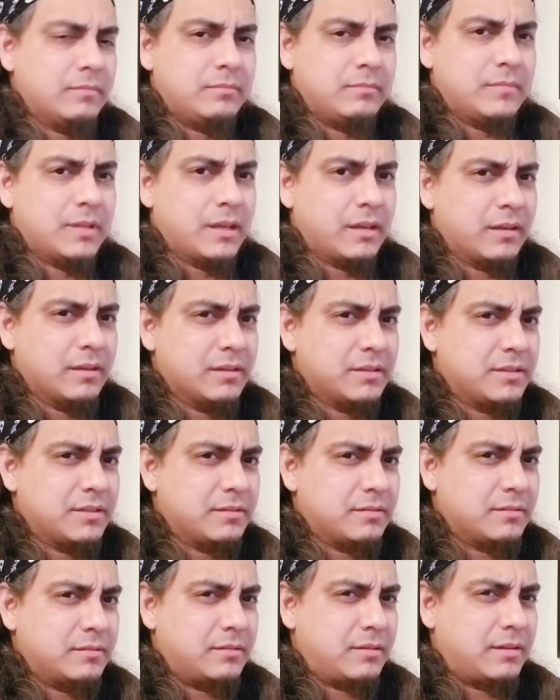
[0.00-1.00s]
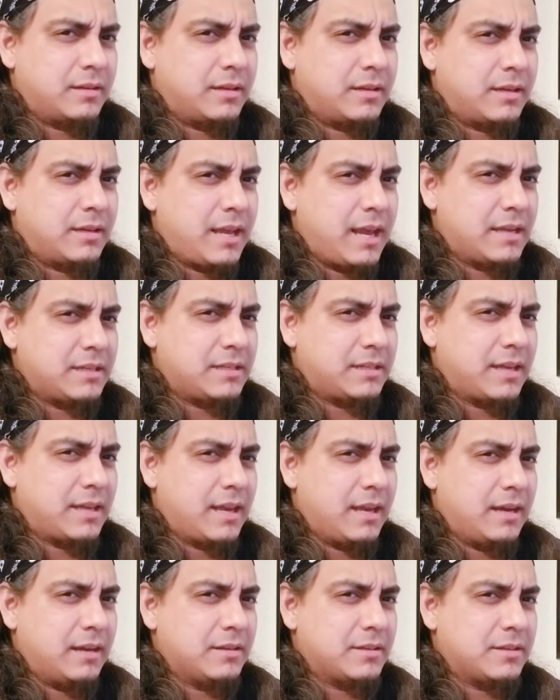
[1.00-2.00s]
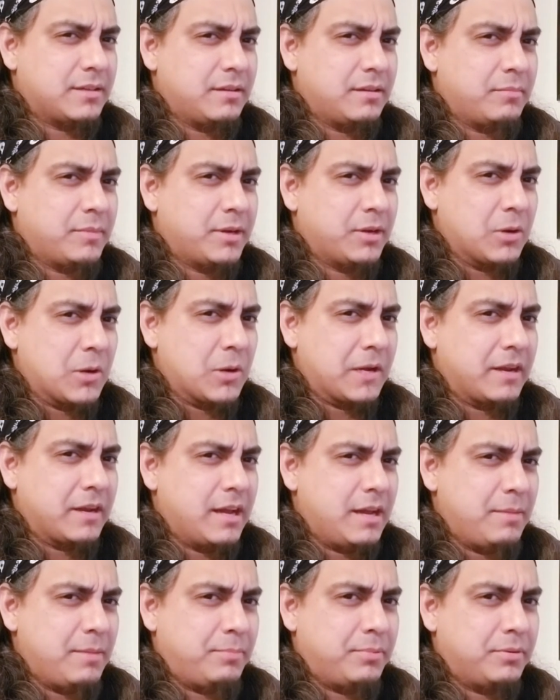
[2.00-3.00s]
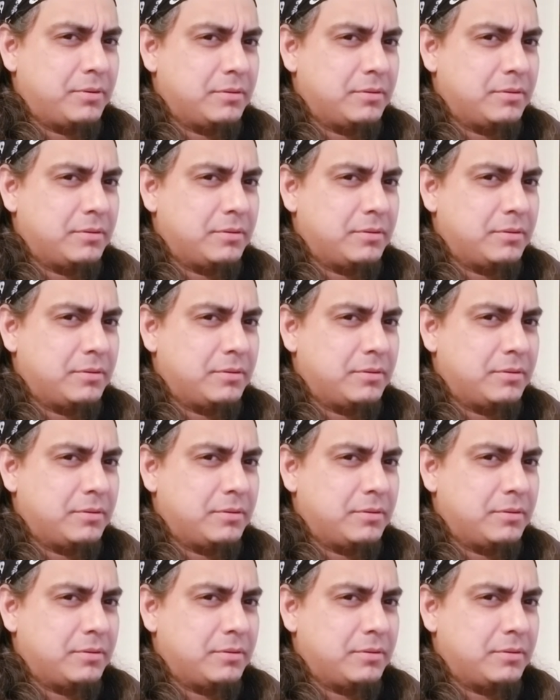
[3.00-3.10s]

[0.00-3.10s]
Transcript: I guess Cascade is an American hop.